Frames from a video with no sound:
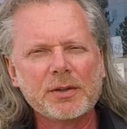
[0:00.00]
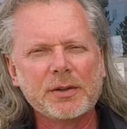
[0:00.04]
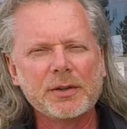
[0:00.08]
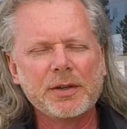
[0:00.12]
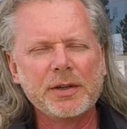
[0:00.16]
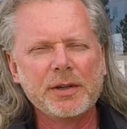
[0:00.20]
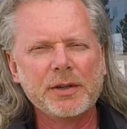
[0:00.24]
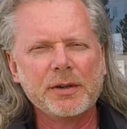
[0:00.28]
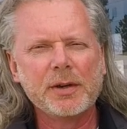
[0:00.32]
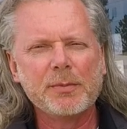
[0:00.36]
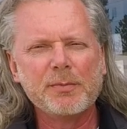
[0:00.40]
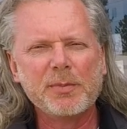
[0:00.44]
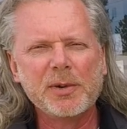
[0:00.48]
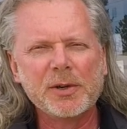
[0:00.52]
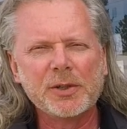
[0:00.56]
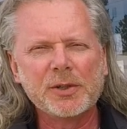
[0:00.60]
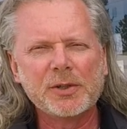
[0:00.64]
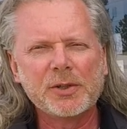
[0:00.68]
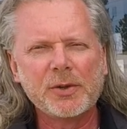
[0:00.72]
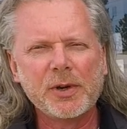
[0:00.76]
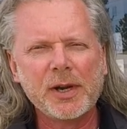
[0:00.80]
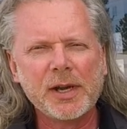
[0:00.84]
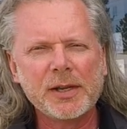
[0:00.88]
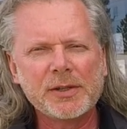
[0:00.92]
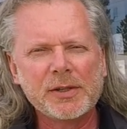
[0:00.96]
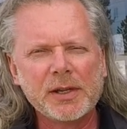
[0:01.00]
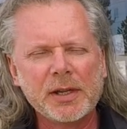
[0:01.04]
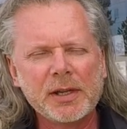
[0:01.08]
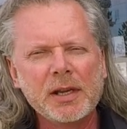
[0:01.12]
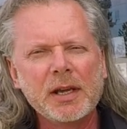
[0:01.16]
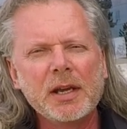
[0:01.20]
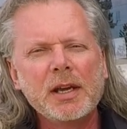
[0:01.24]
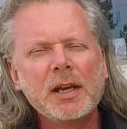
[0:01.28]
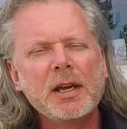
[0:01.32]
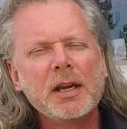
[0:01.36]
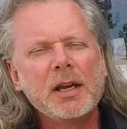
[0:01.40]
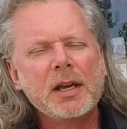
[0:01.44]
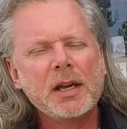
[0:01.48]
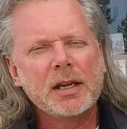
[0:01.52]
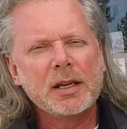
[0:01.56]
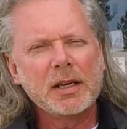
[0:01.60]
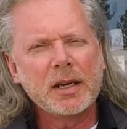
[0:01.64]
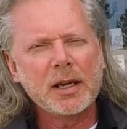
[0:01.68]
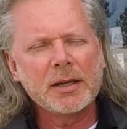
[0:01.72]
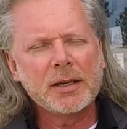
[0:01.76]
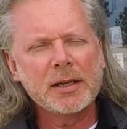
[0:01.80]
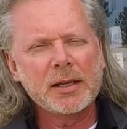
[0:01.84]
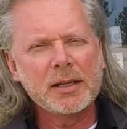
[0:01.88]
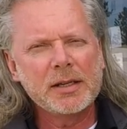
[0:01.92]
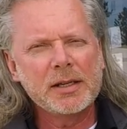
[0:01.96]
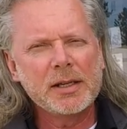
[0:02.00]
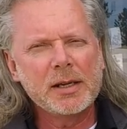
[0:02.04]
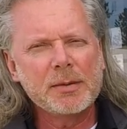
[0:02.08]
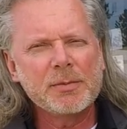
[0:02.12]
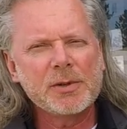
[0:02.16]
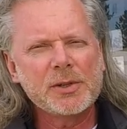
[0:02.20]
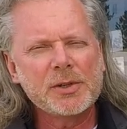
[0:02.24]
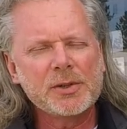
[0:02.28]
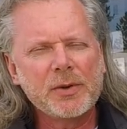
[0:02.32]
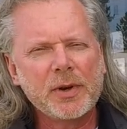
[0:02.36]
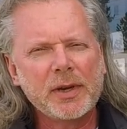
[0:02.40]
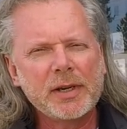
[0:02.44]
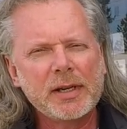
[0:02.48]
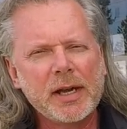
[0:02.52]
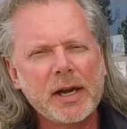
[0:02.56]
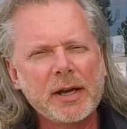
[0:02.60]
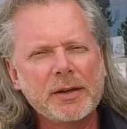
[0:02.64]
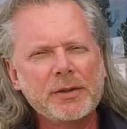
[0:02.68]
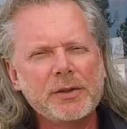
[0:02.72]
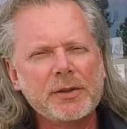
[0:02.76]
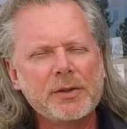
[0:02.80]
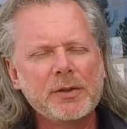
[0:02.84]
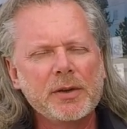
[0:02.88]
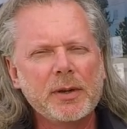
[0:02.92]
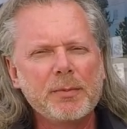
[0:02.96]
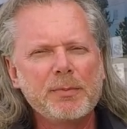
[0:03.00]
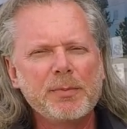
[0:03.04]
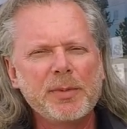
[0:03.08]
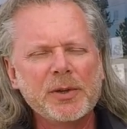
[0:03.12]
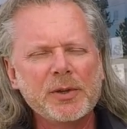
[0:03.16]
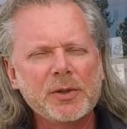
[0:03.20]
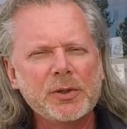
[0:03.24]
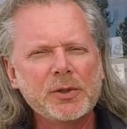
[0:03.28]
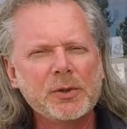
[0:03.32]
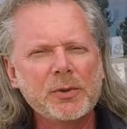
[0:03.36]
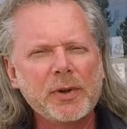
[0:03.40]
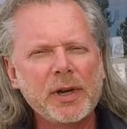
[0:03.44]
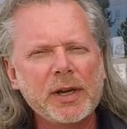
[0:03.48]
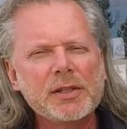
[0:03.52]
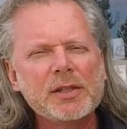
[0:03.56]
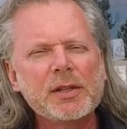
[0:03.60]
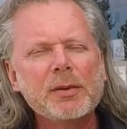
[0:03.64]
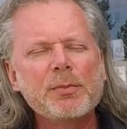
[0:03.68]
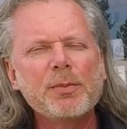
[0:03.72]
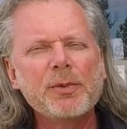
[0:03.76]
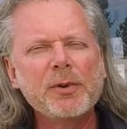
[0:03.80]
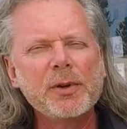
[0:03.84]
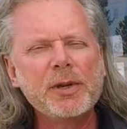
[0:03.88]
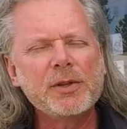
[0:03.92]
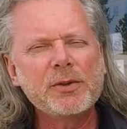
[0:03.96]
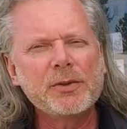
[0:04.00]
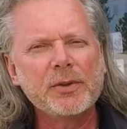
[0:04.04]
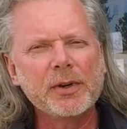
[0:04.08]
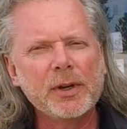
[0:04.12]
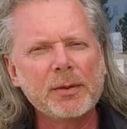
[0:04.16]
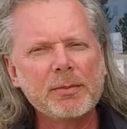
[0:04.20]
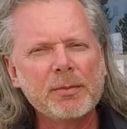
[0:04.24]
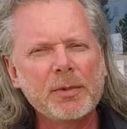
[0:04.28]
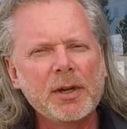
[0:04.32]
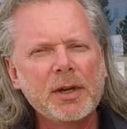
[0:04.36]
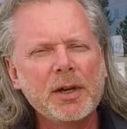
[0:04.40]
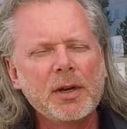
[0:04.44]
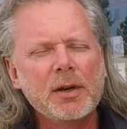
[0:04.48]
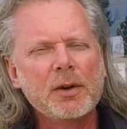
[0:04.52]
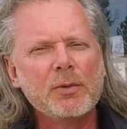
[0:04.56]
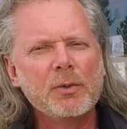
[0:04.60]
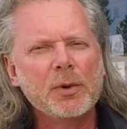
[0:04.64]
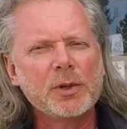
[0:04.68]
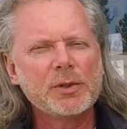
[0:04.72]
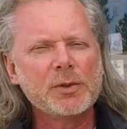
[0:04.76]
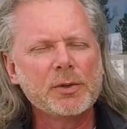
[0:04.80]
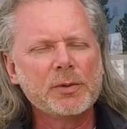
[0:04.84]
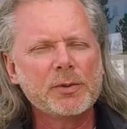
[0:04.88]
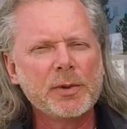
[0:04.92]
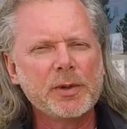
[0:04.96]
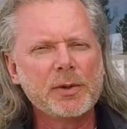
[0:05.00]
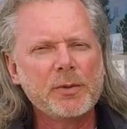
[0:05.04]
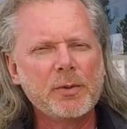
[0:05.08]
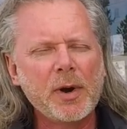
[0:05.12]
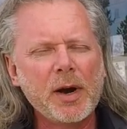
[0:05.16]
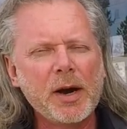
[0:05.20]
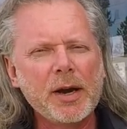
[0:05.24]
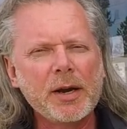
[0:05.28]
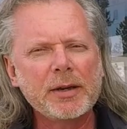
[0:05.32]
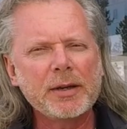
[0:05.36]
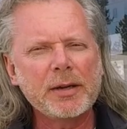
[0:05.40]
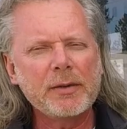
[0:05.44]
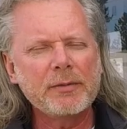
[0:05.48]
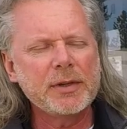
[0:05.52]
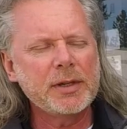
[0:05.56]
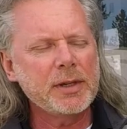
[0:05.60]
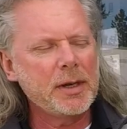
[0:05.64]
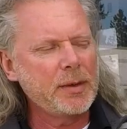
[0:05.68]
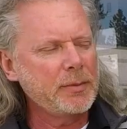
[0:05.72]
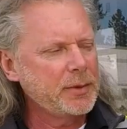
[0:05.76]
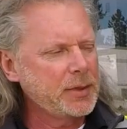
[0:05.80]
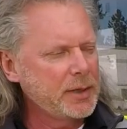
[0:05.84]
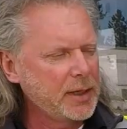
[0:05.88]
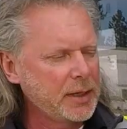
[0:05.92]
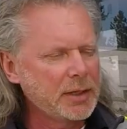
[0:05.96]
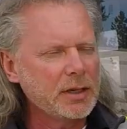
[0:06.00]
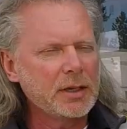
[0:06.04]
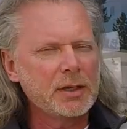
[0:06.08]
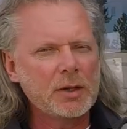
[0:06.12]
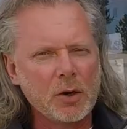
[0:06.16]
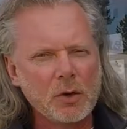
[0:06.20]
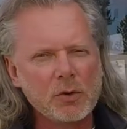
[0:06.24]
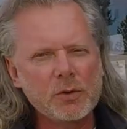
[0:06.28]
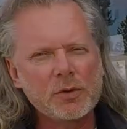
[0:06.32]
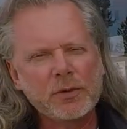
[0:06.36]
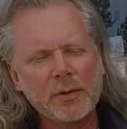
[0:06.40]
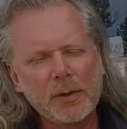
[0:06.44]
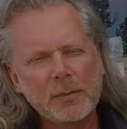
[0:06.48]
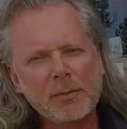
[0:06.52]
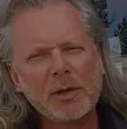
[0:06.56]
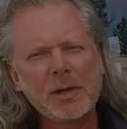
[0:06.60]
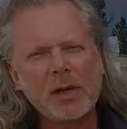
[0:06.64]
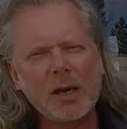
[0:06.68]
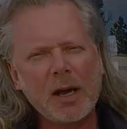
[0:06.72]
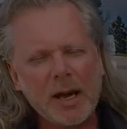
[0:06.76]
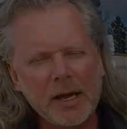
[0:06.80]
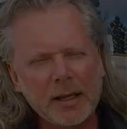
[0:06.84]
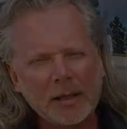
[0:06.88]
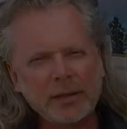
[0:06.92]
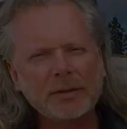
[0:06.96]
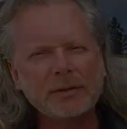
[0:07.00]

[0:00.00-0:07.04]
here at Pierce Transit, and I'm going to demonstrate how to do a Pierce Transit pre-trip, which is required every time we take a coach from the lot.